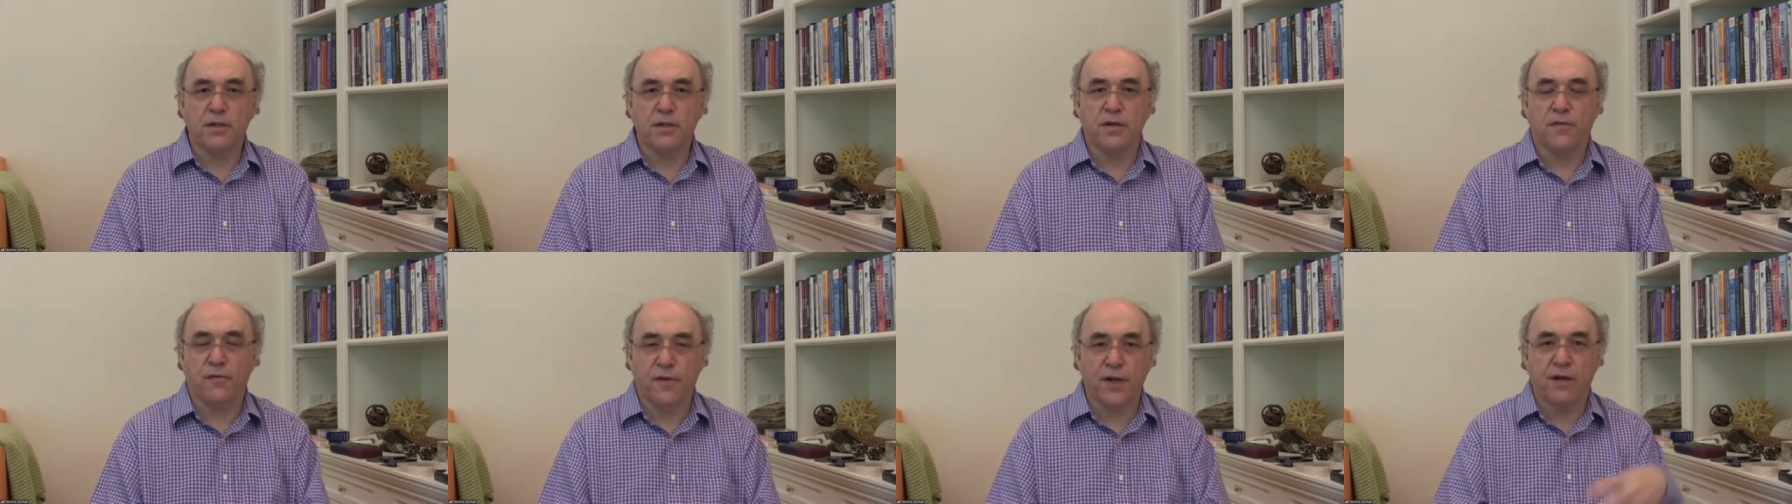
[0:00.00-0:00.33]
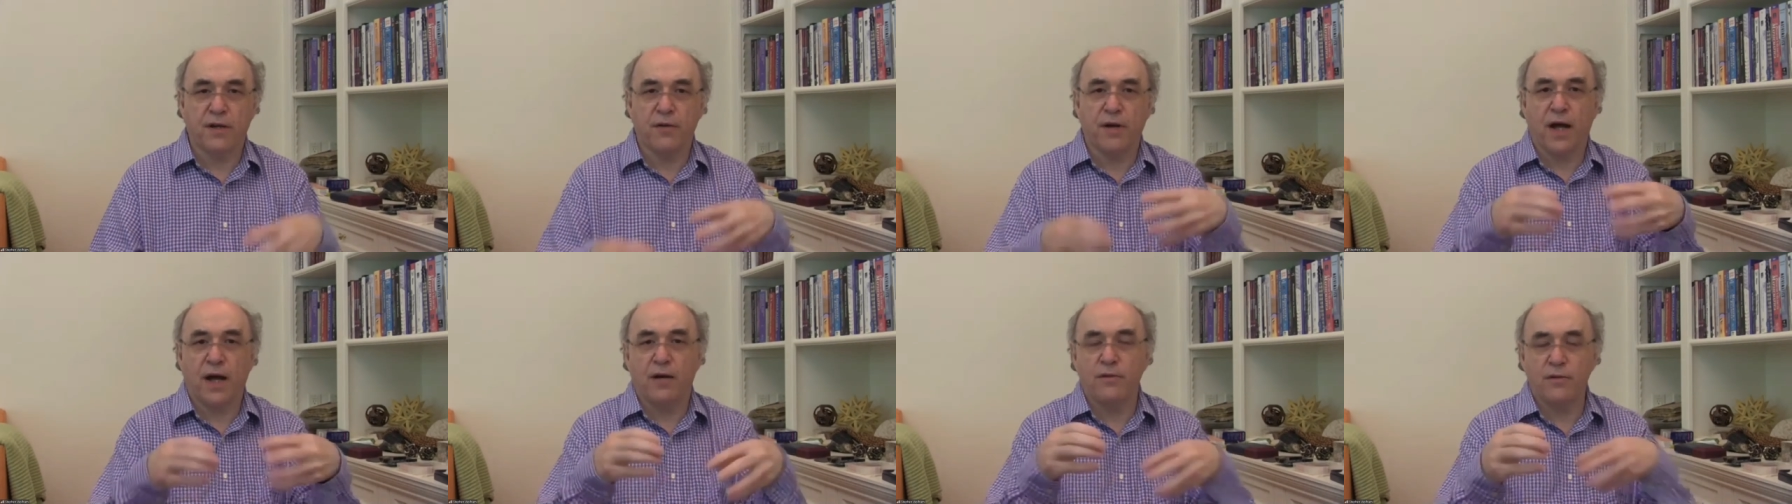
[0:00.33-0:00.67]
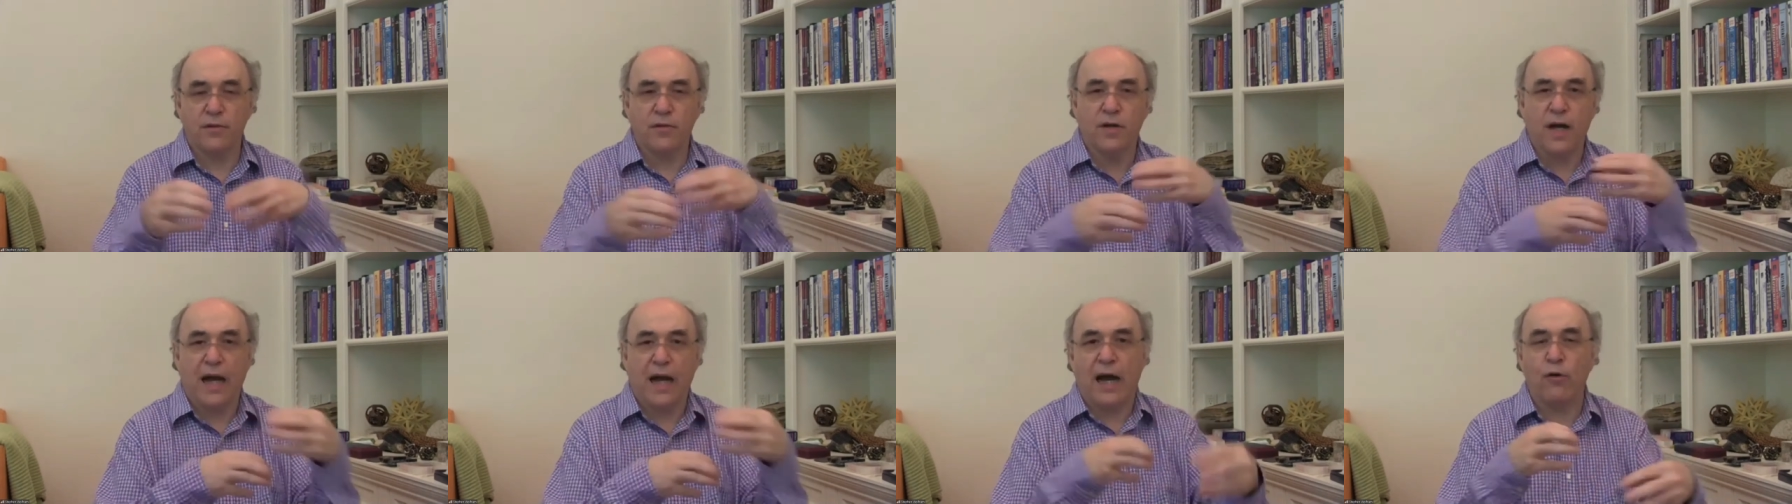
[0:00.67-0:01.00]
figure
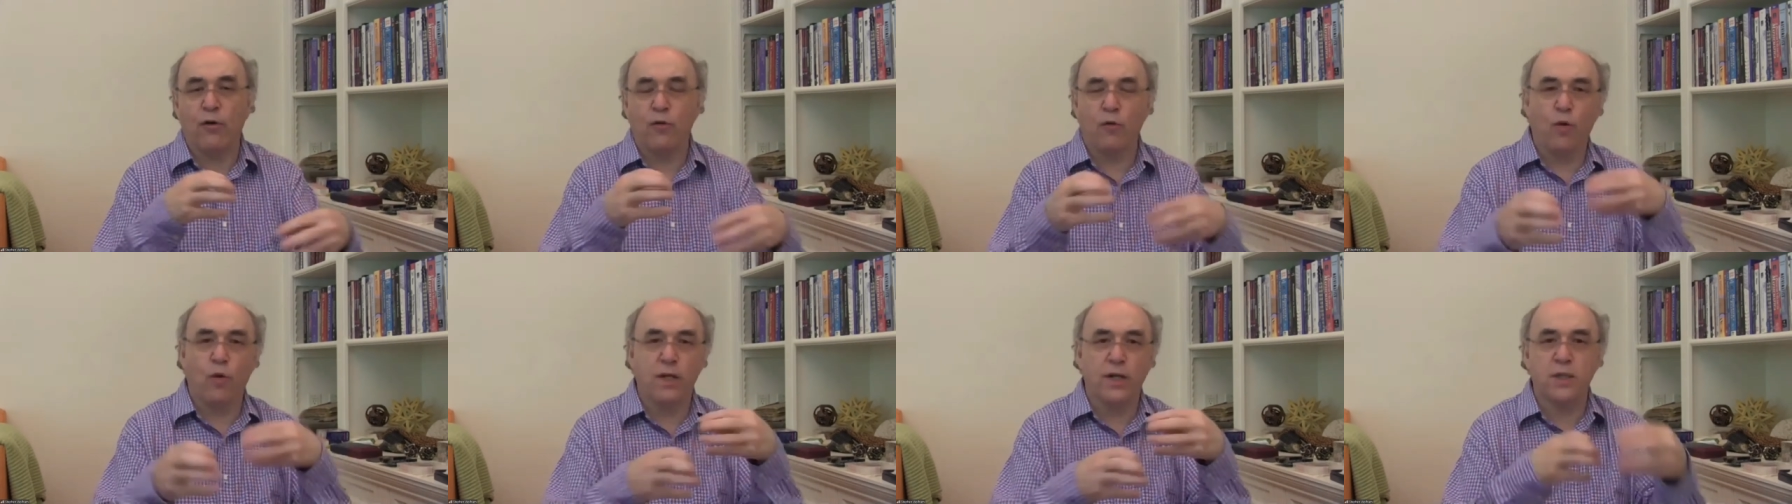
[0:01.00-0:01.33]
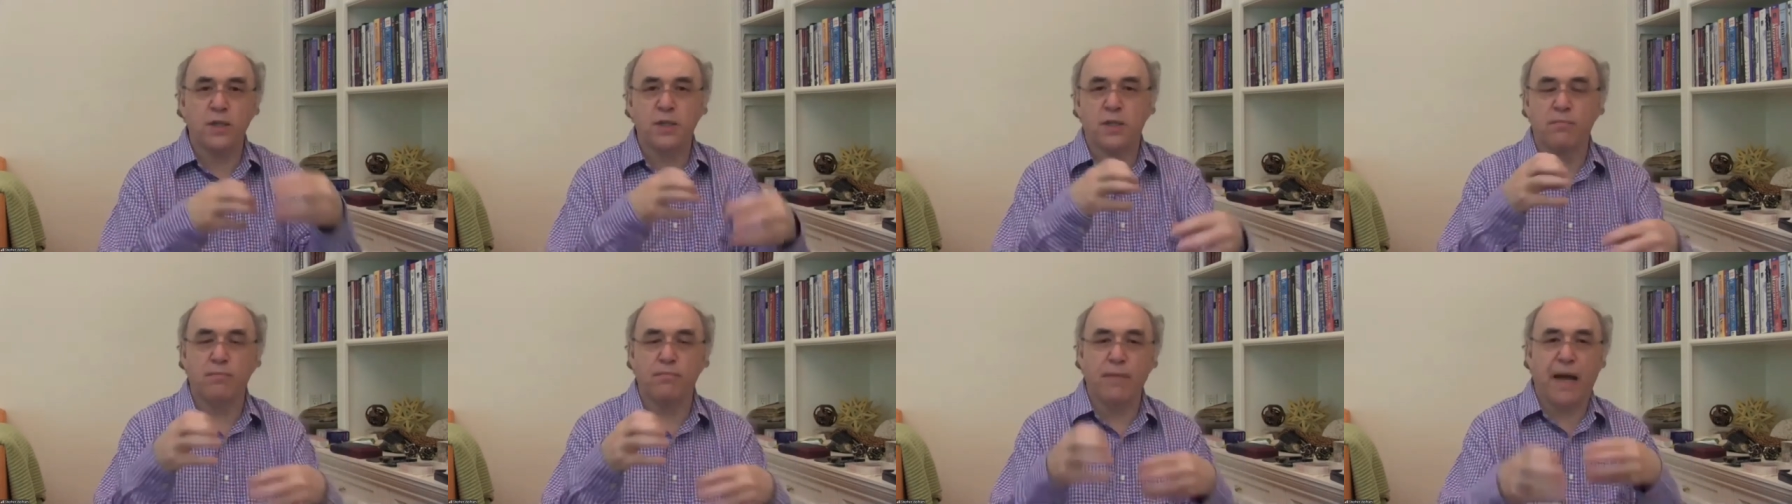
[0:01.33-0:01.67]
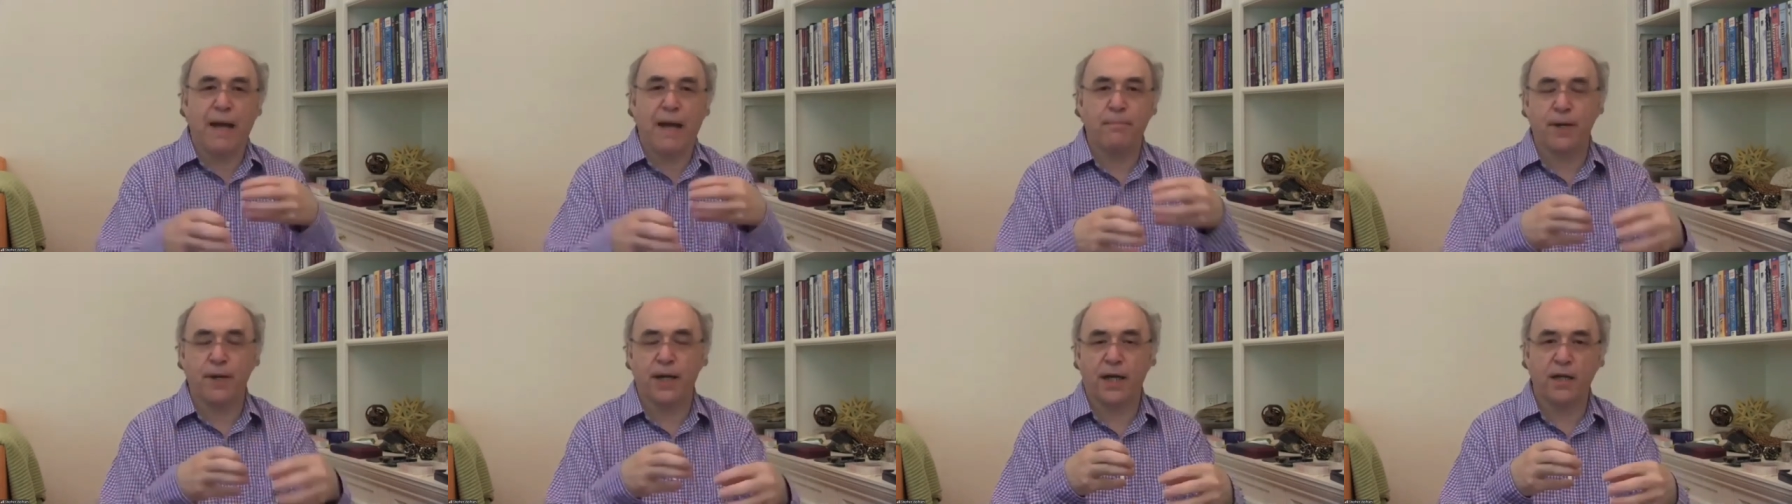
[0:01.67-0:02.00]
out what is the
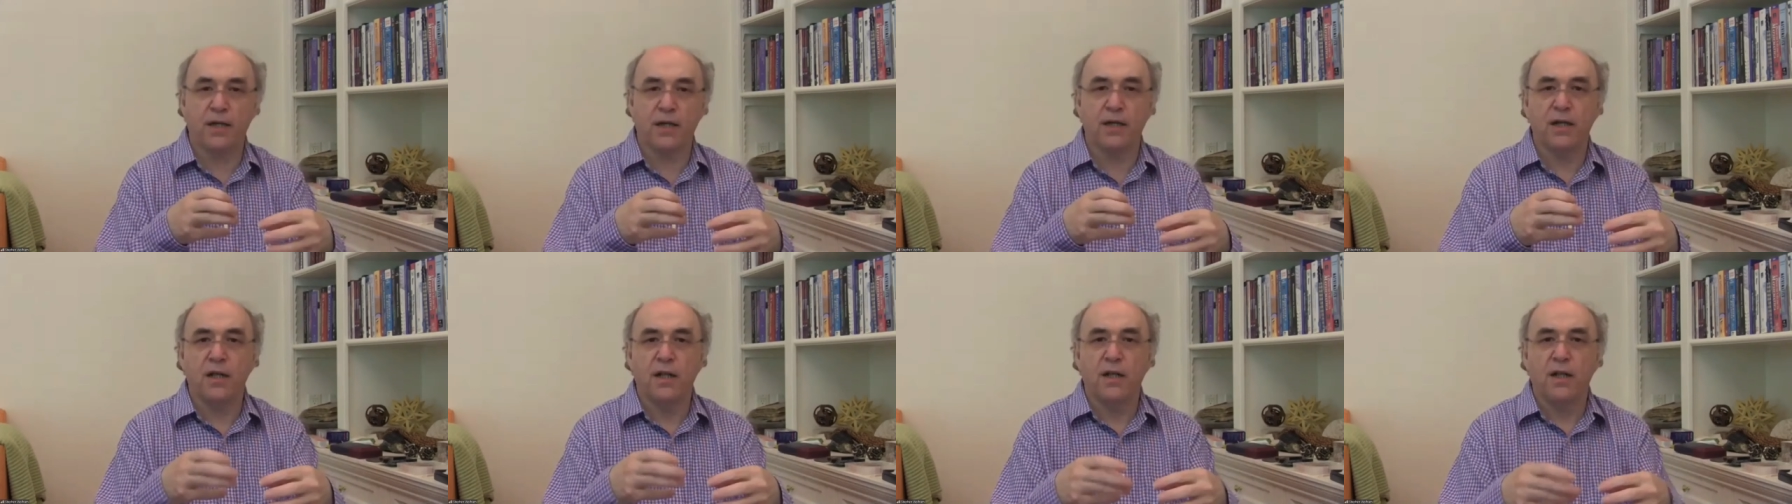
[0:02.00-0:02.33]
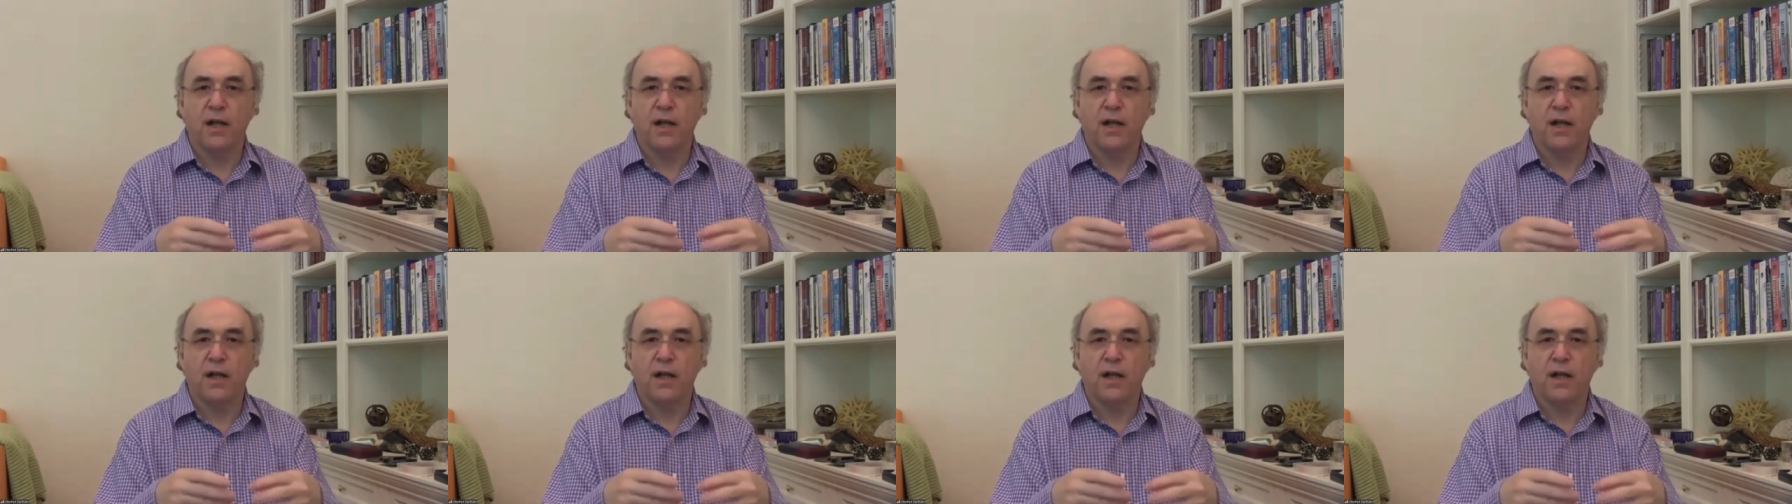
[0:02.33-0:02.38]
mapping